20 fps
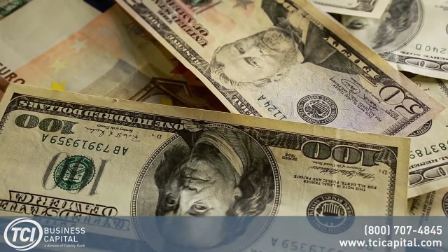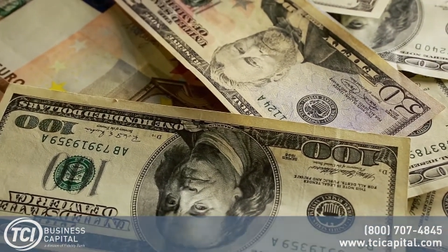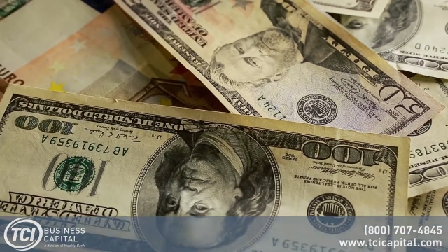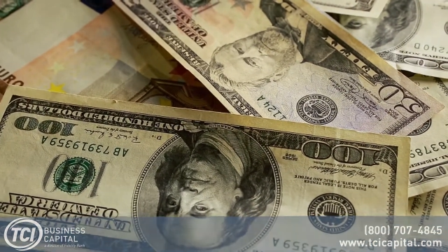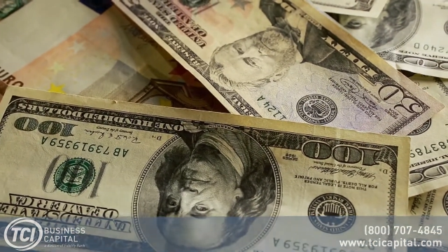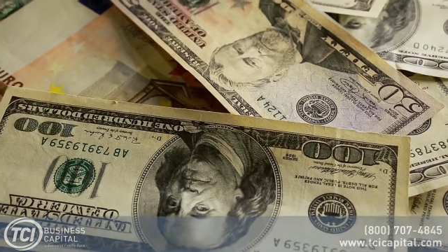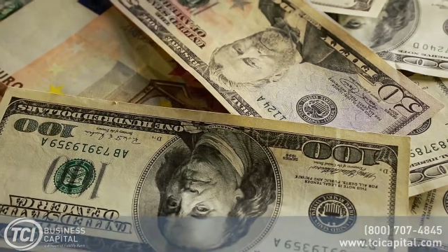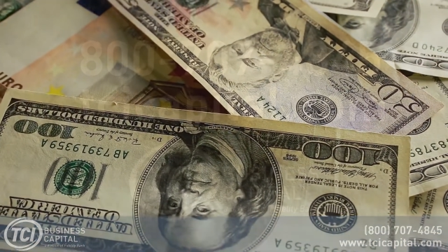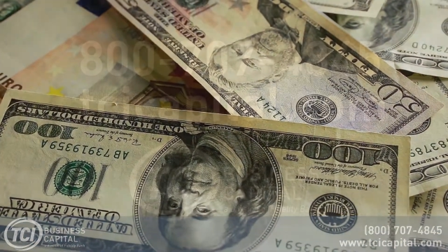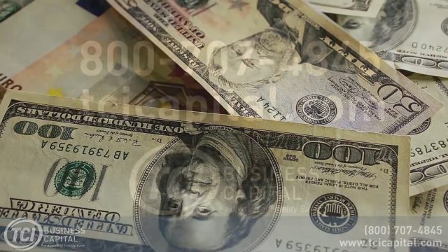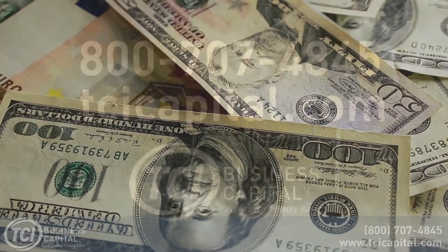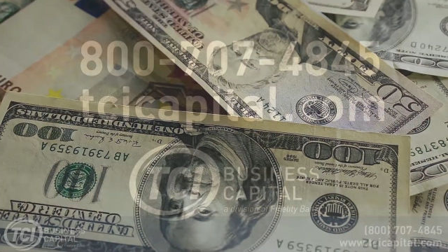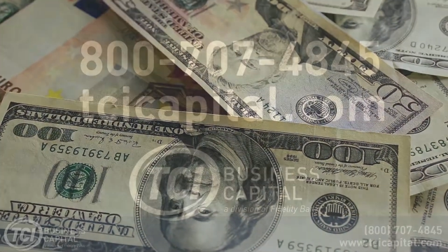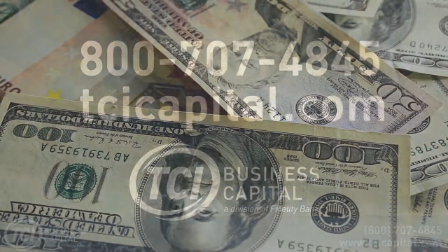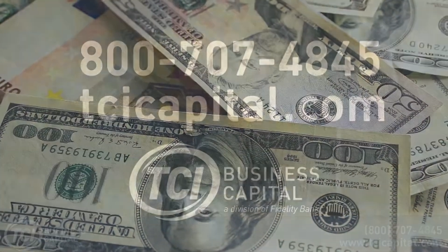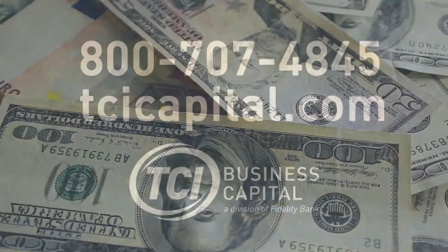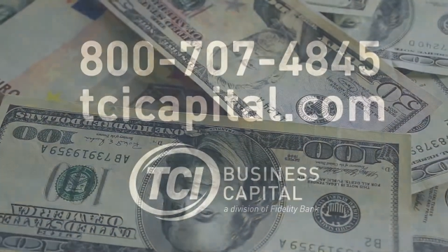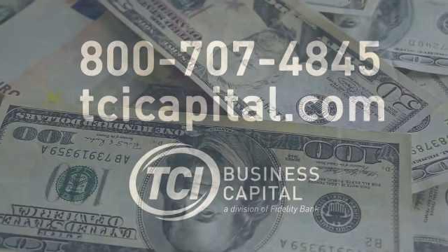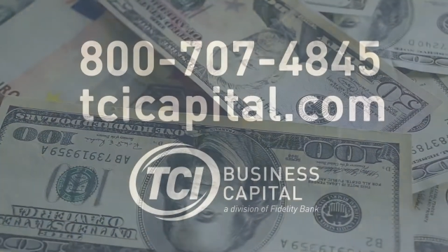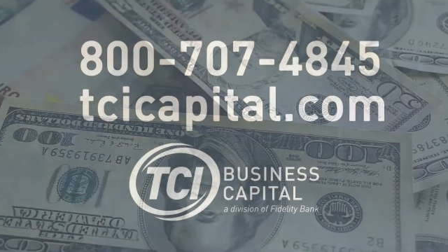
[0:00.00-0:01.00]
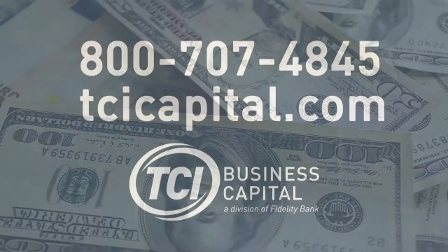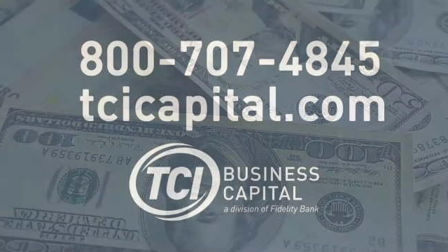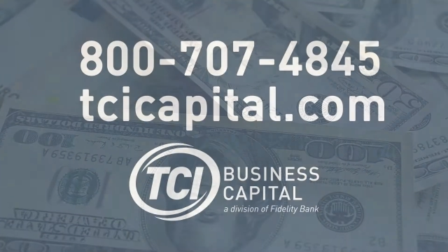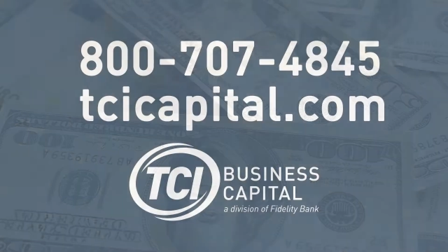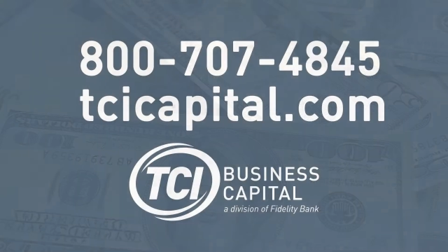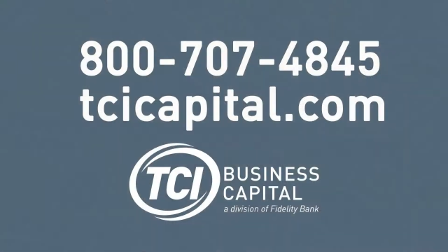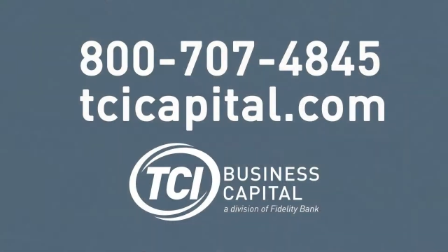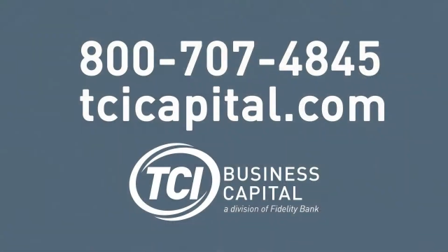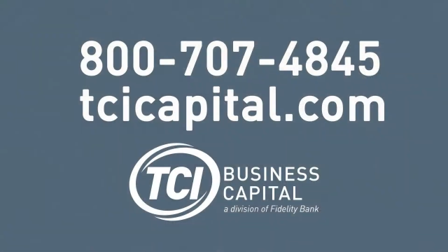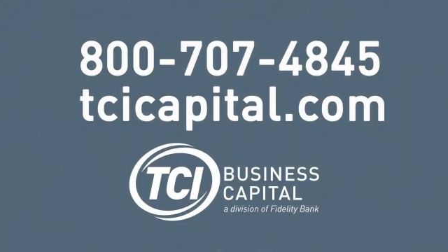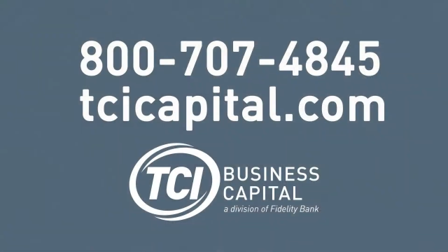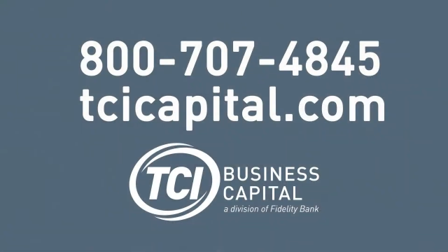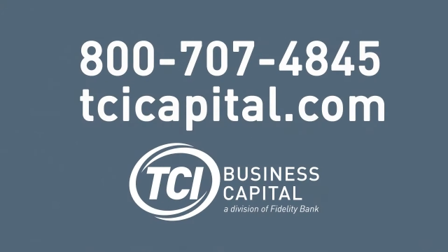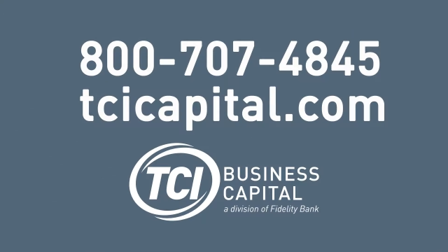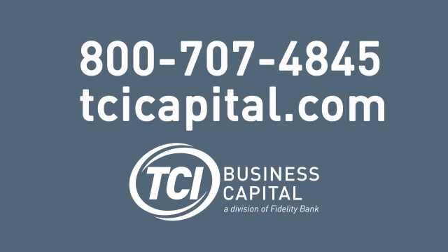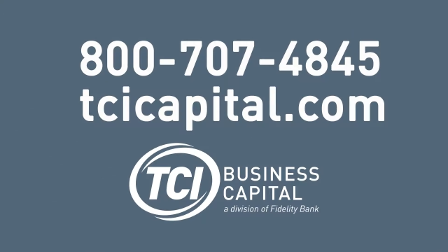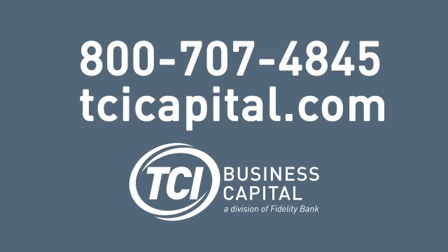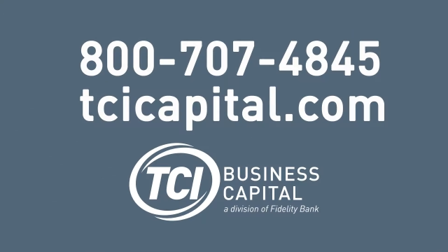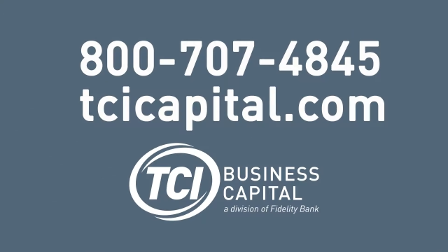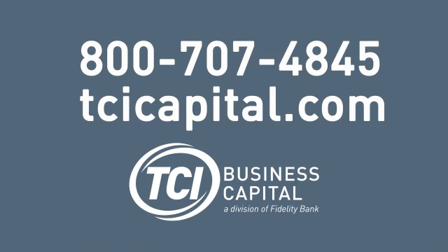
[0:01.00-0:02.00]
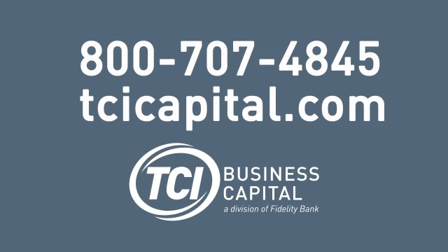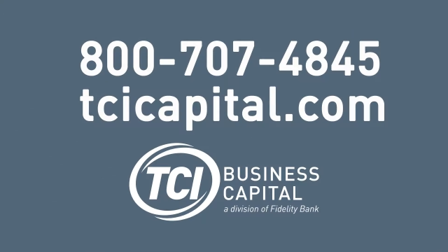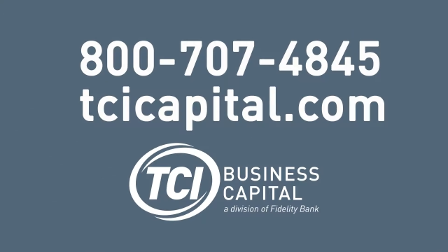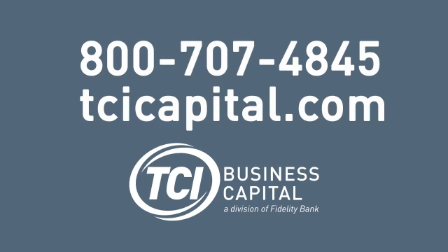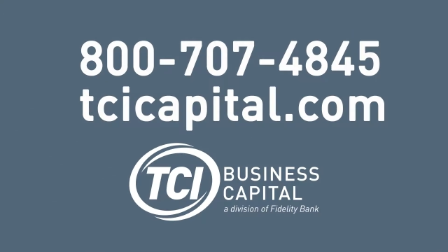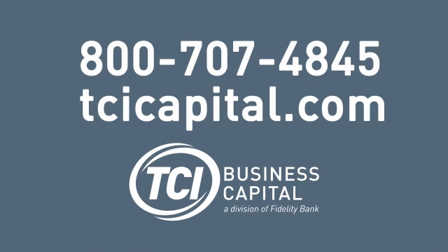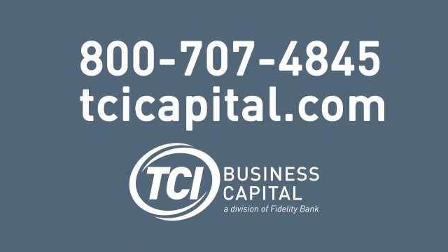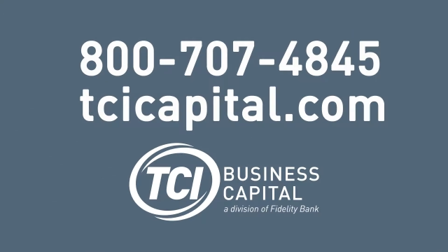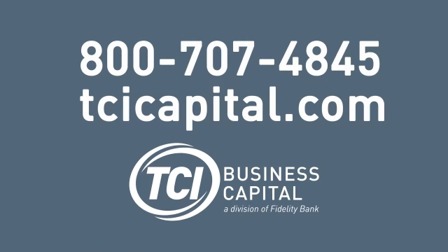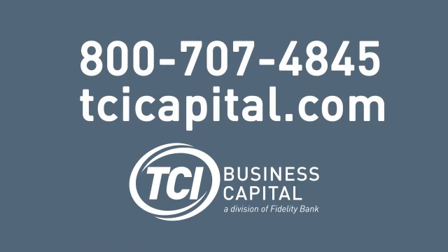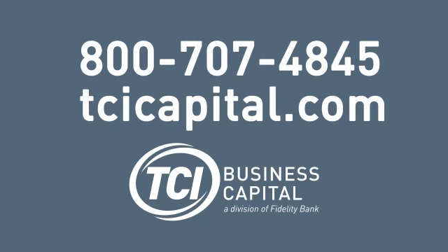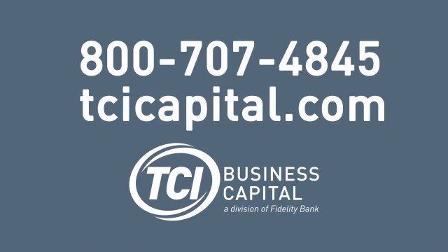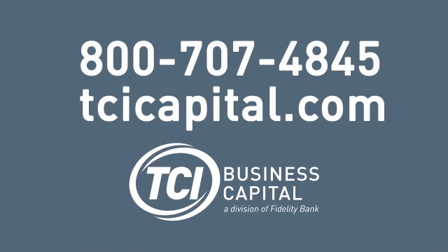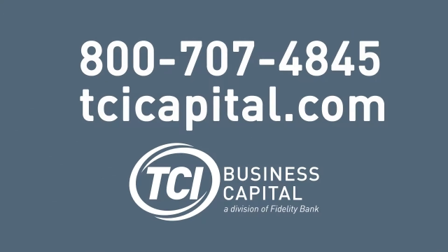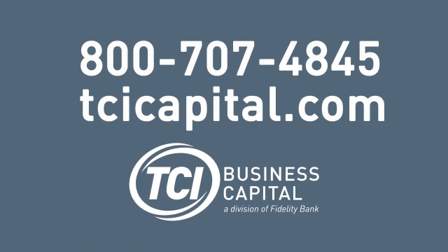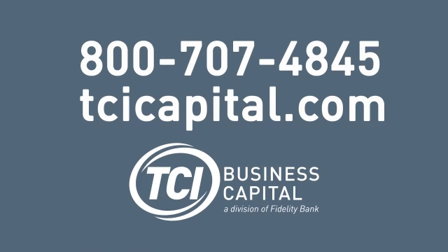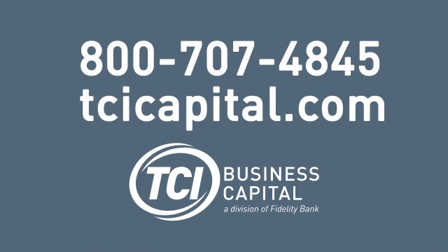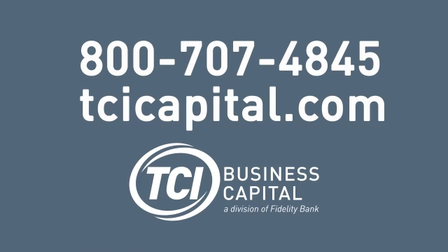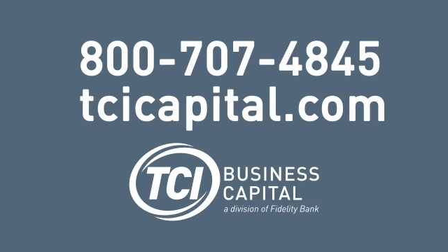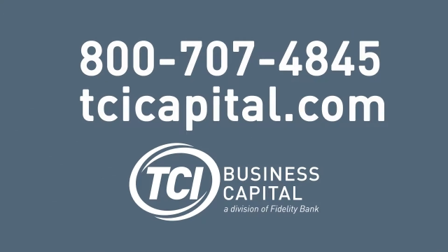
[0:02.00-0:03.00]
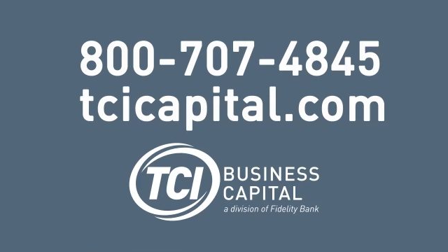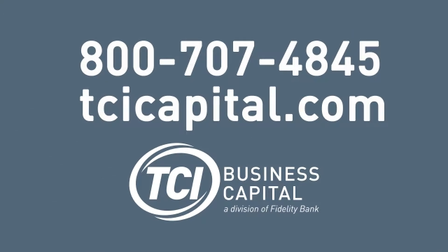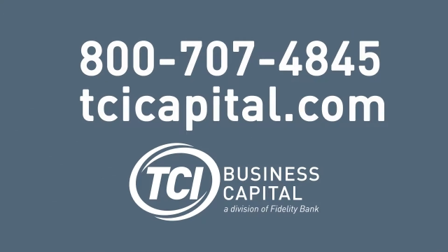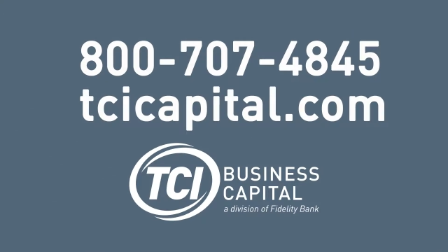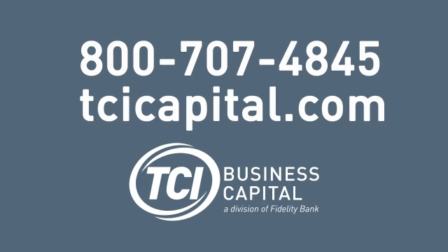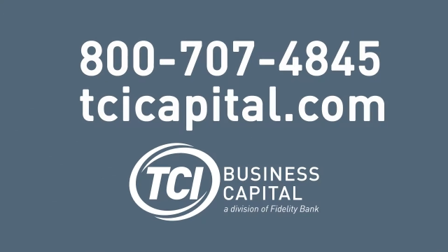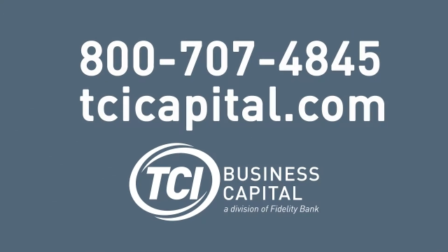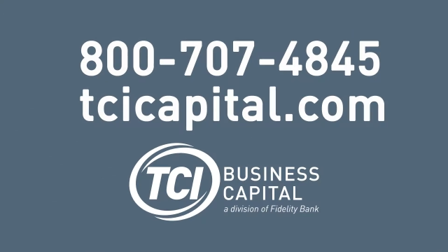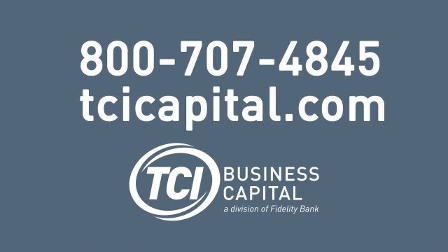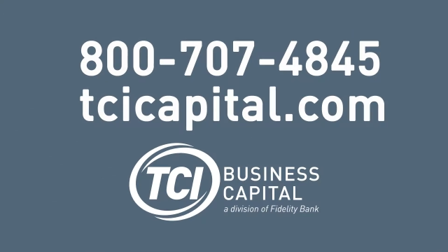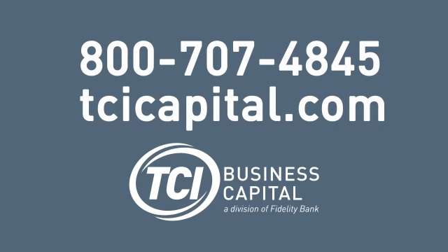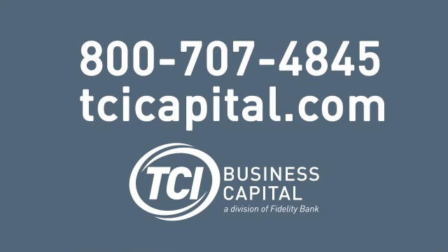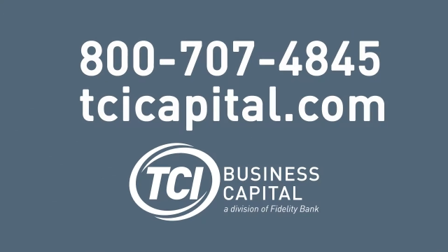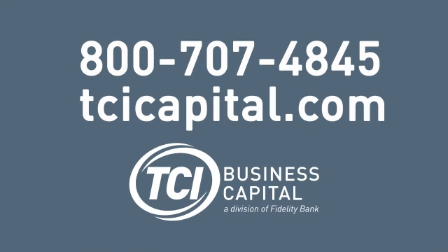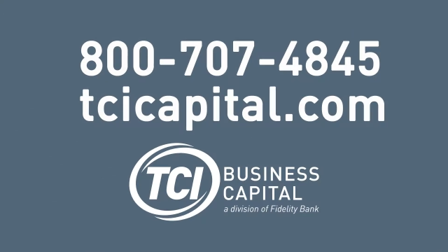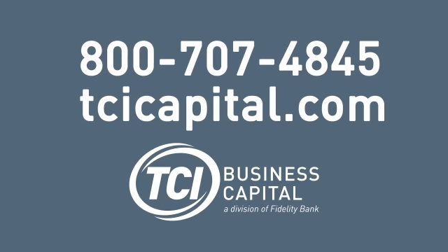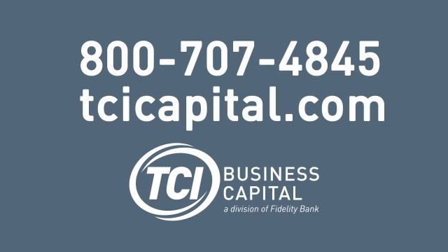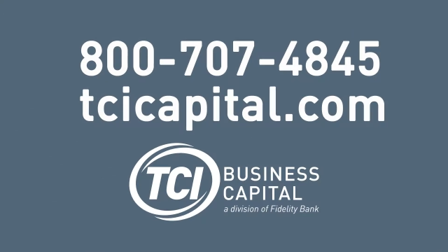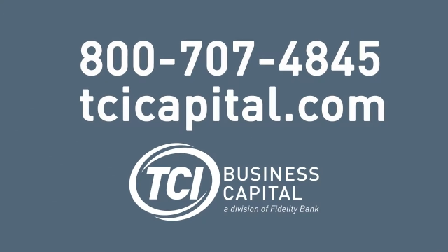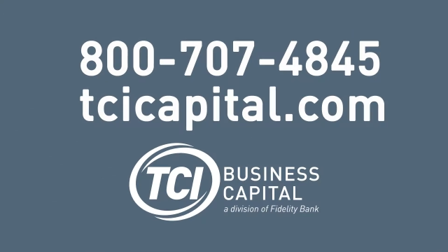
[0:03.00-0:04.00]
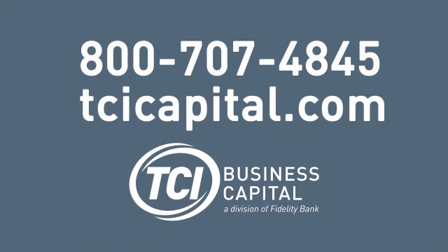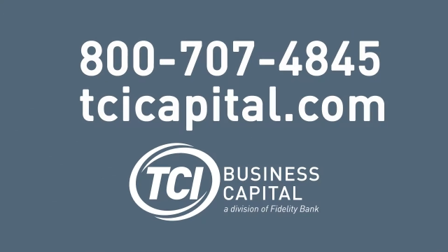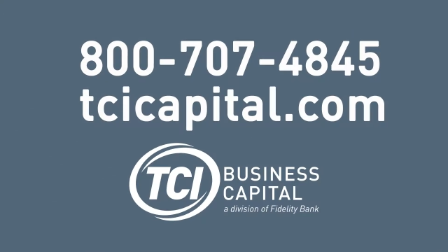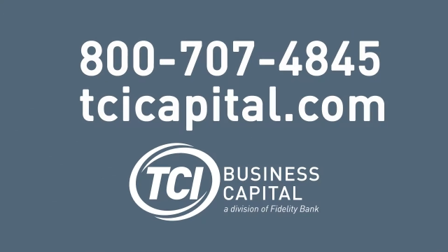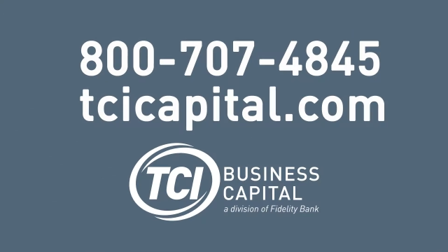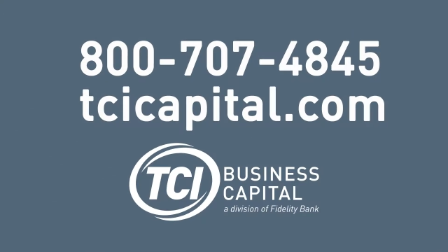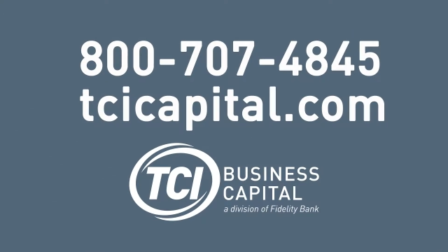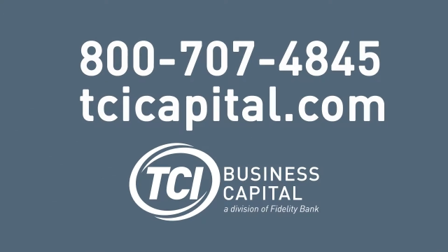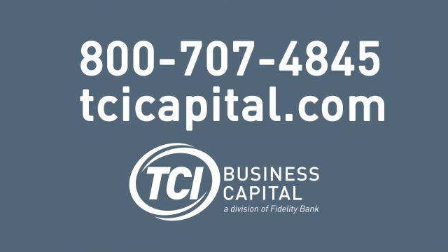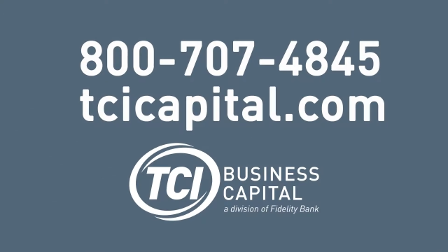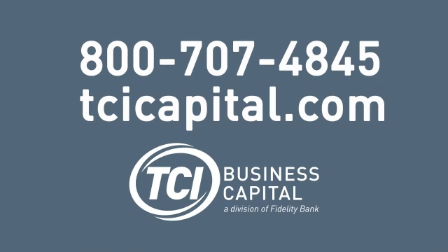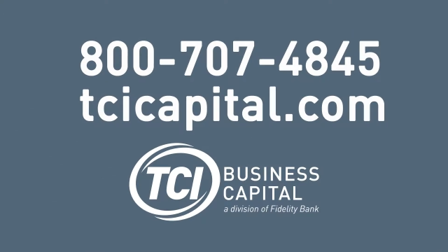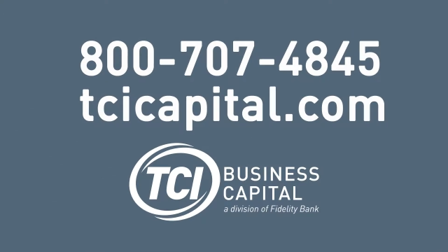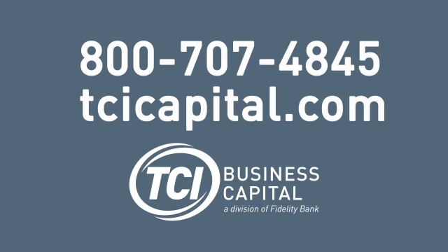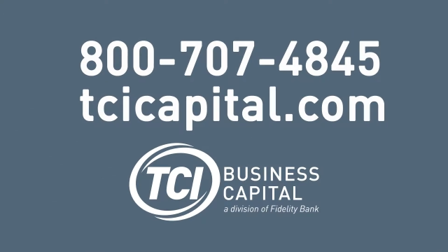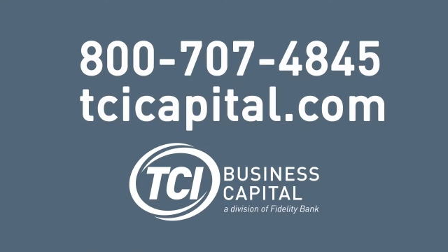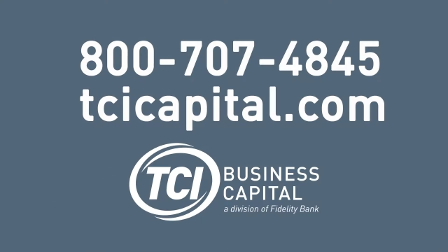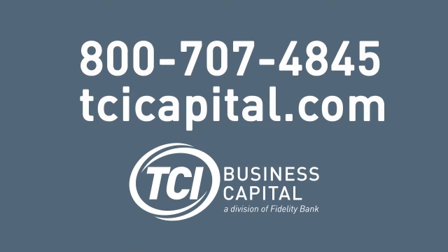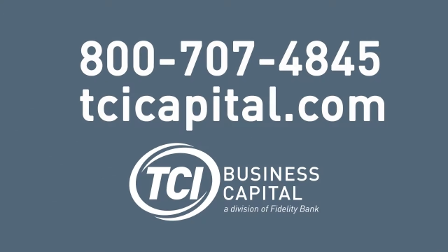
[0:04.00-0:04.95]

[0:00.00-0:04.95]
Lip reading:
[unreadable: no face in view]